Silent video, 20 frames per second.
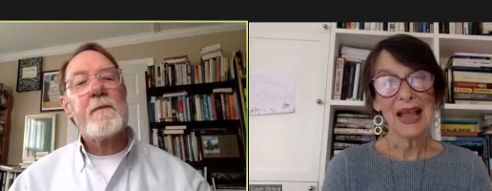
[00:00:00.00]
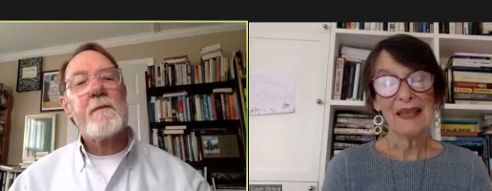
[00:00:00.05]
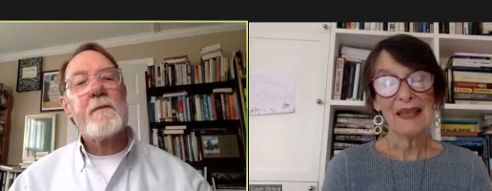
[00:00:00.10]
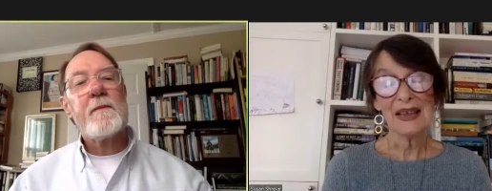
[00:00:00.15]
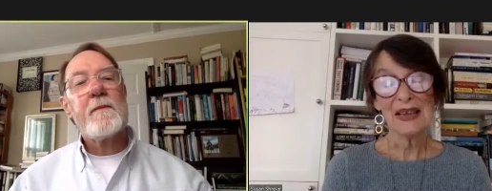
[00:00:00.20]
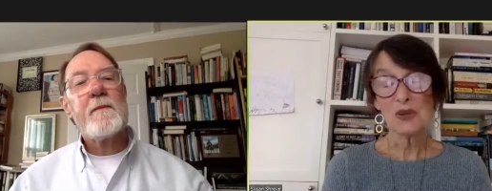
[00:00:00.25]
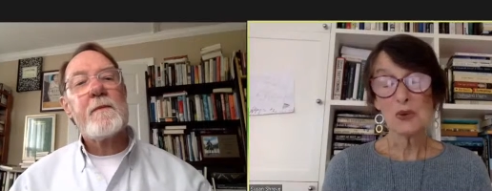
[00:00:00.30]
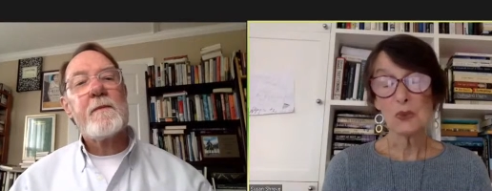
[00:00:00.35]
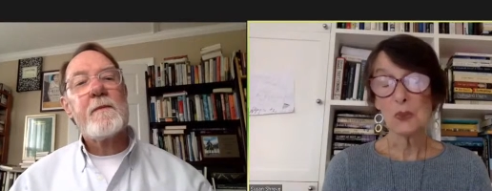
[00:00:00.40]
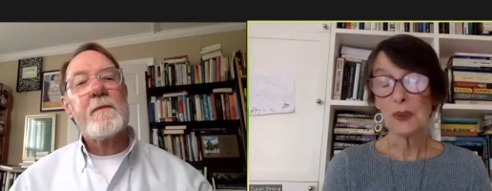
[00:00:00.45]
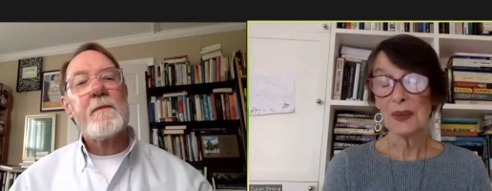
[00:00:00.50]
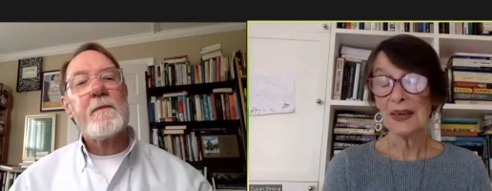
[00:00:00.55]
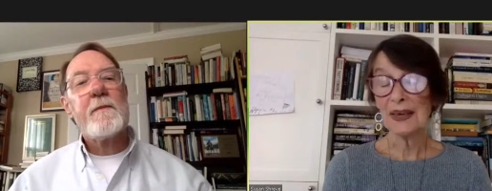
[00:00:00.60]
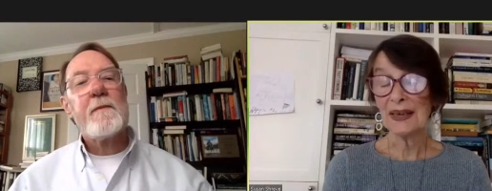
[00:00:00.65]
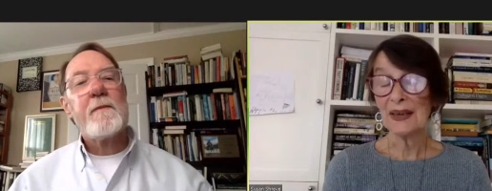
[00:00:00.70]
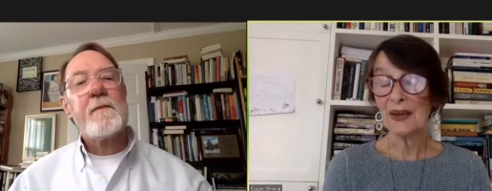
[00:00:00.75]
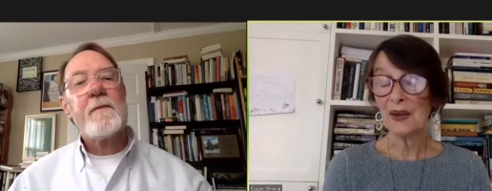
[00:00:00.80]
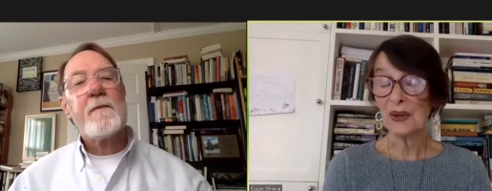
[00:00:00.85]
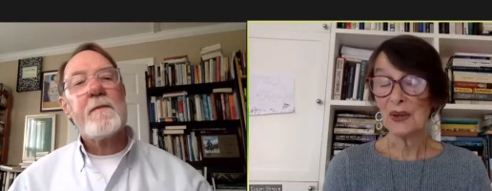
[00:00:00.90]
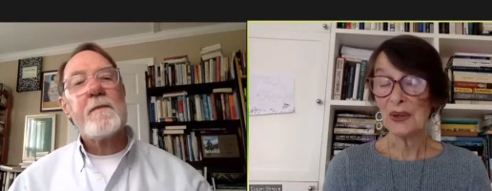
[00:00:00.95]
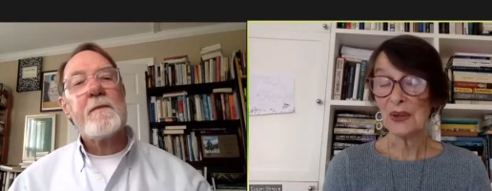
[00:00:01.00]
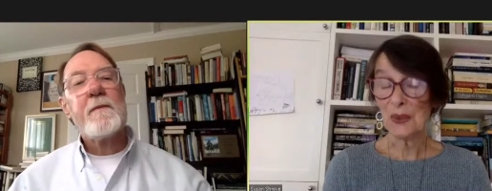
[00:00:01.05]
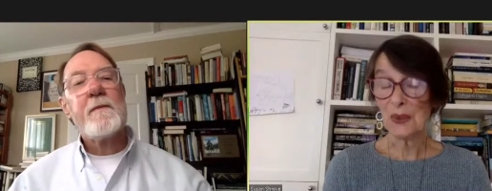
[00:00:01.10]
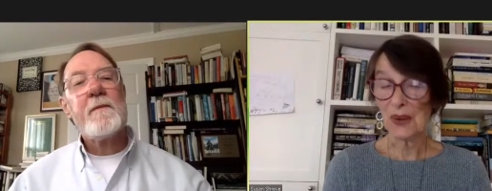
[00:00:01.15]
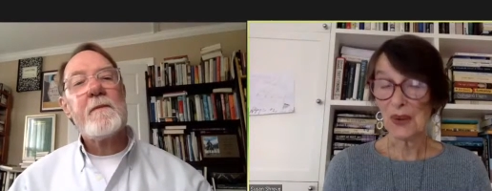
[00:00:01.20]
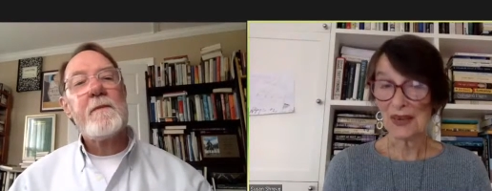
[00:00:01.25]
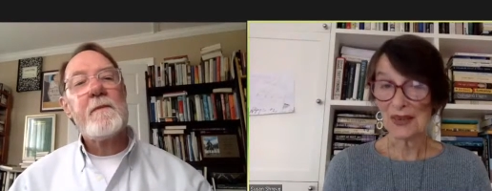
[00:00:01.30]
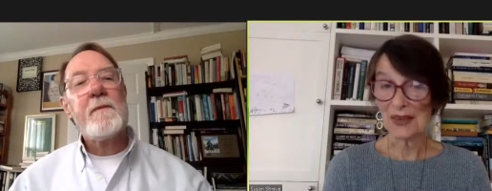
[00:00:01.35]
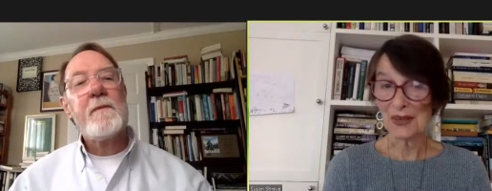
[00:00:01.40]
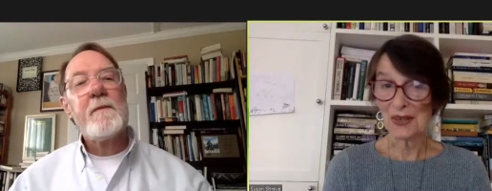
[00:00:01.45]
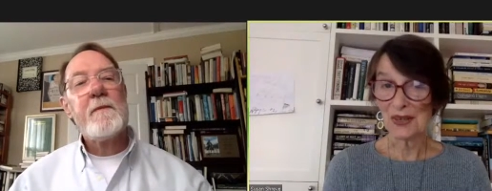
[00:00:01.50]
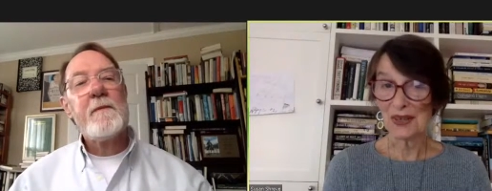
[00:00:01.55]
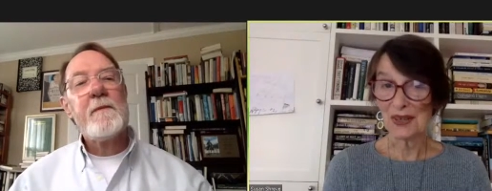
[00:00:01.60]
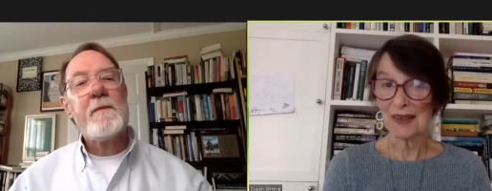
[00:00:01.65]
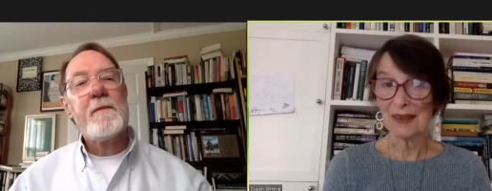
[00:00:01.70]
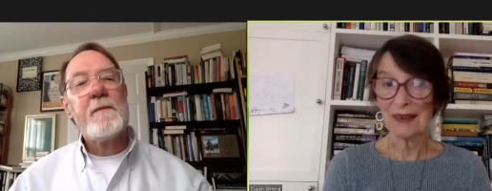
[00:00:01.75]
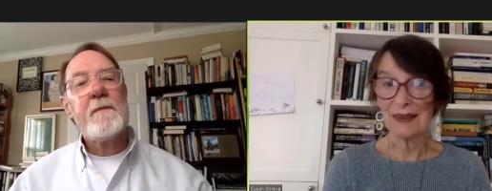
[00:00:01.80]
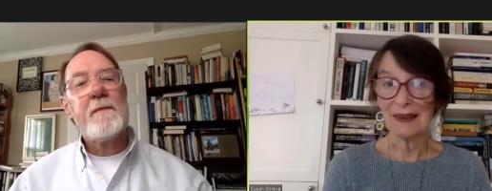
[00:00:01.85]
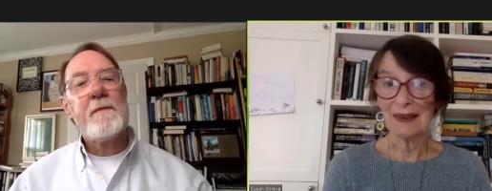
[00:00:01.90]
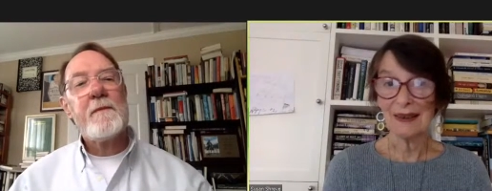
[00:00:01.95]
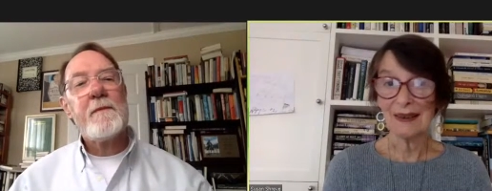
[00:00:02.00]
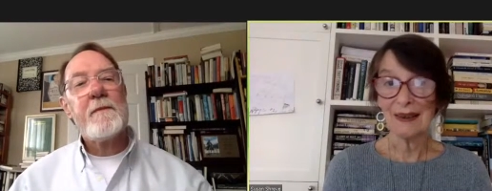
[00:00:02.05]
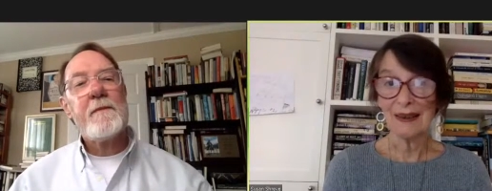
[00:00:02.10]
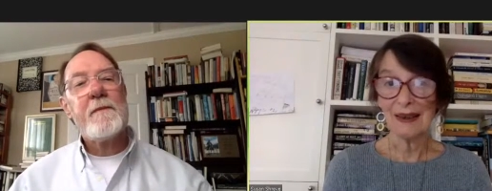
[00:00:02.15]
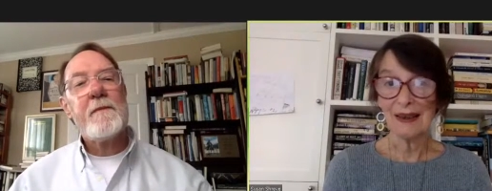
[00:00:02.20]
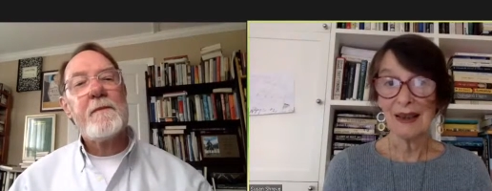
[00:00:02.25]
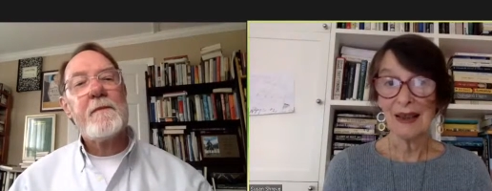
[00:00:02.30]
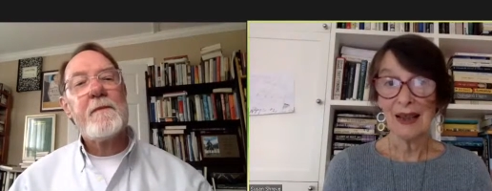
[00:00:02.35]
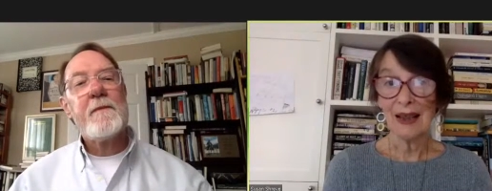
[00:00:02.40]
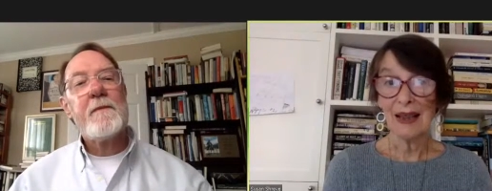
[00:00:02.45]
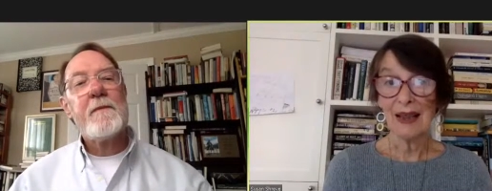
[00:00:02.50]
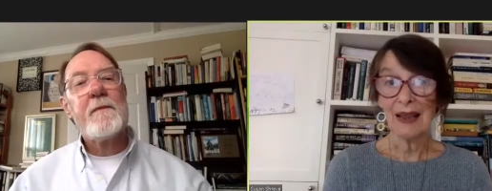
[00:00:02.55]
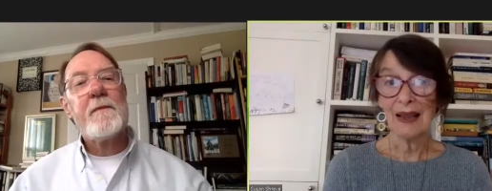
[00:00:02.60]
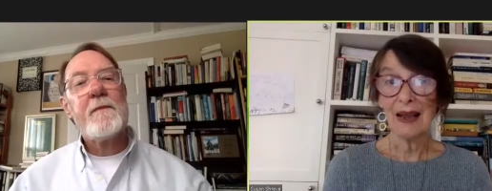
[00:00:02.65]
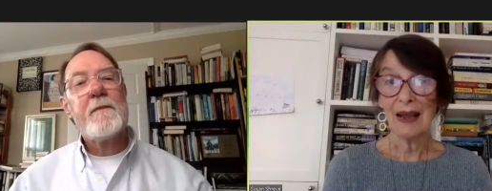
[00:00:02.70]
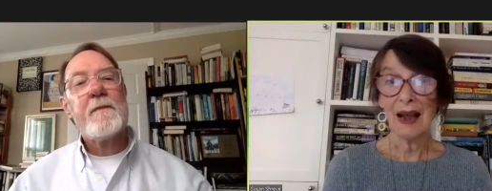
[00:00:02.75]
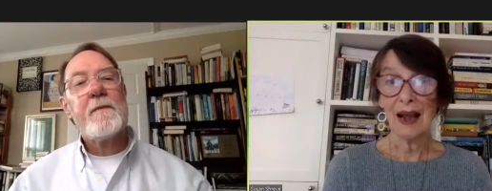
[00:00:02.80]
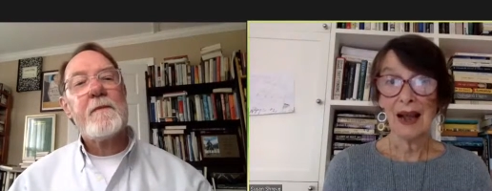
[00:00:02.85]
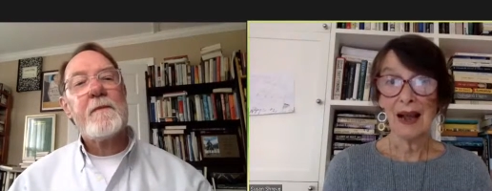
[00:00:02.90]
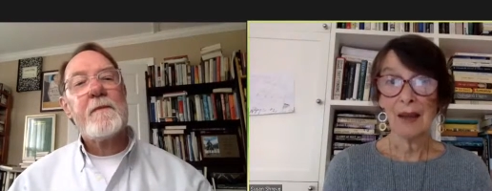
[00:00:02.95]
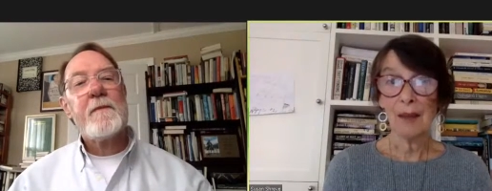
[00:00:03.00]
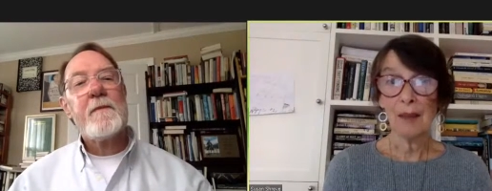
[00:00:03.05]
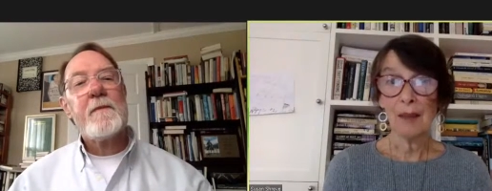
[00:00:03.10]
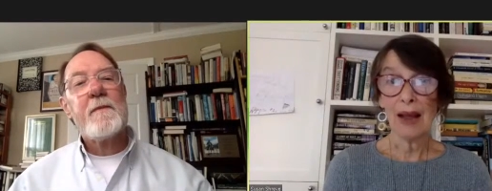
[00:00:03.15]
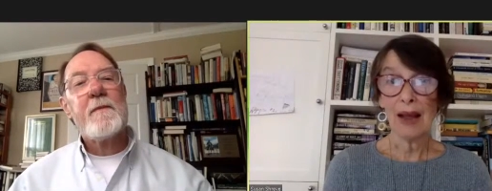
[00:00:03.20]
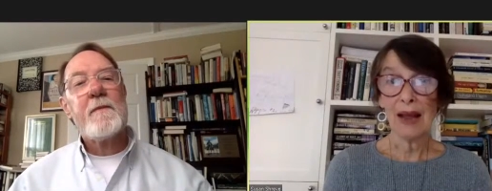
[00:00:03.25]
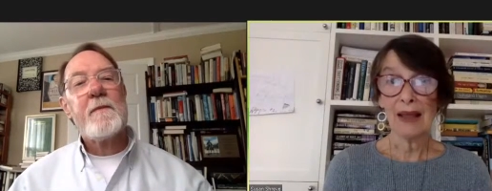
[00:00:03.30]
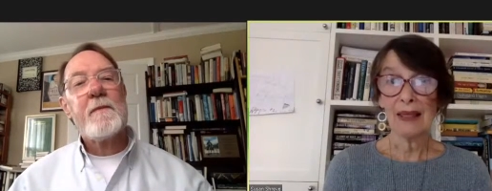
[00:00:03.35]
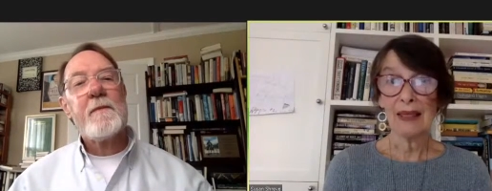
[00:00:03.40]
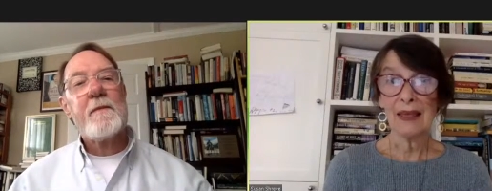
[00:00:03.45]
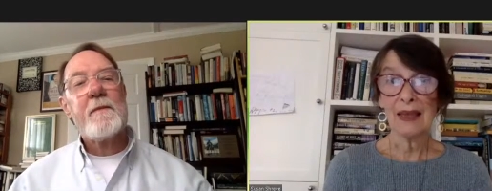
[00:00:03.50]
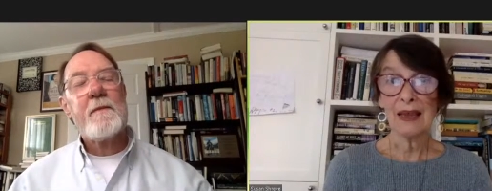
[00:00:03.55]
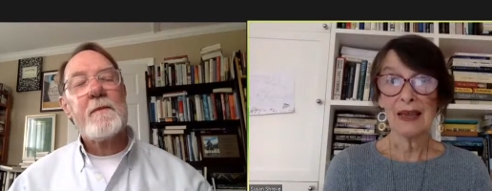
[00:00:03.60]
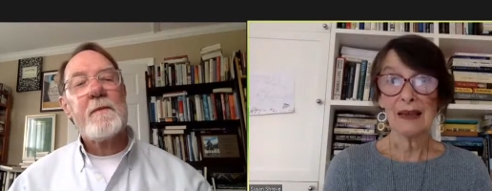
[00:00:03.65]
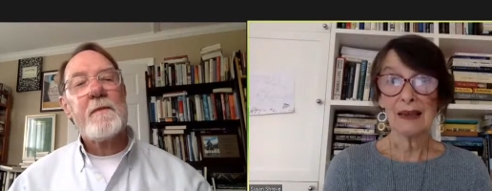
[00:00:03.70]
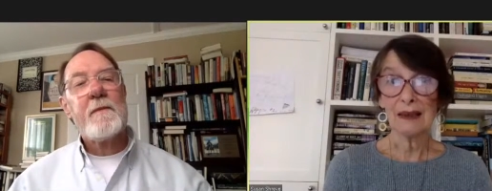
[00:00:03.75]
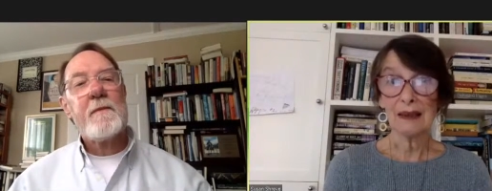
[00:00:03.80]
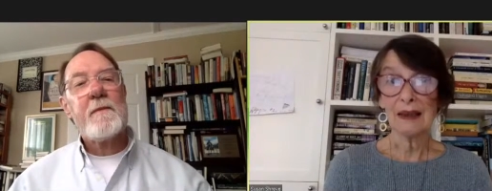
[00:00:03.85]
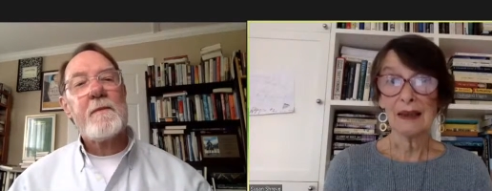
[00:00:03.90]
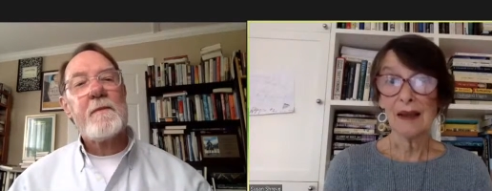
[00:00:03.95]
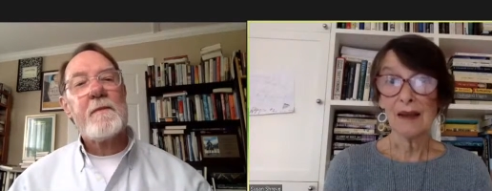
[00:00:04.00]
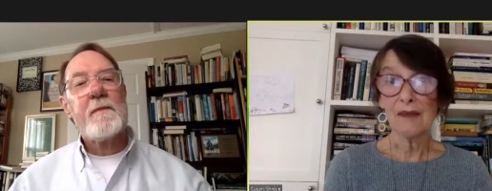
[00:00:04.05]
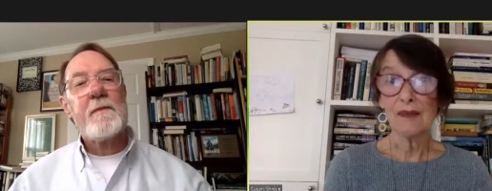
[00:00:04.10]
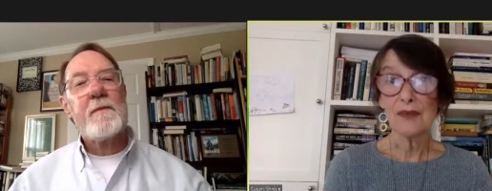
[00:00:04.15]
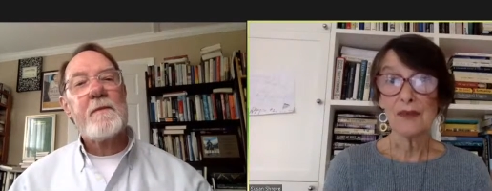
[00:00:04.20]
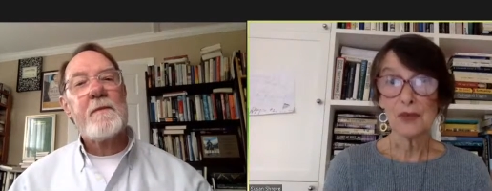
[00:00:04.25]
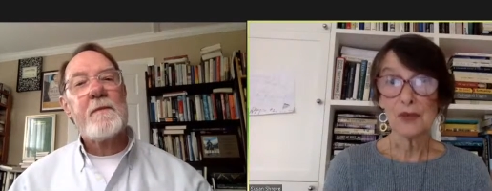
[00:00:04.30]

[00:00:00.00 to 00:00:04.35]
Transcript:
Speaker 1: That's a really good question. Um, I think love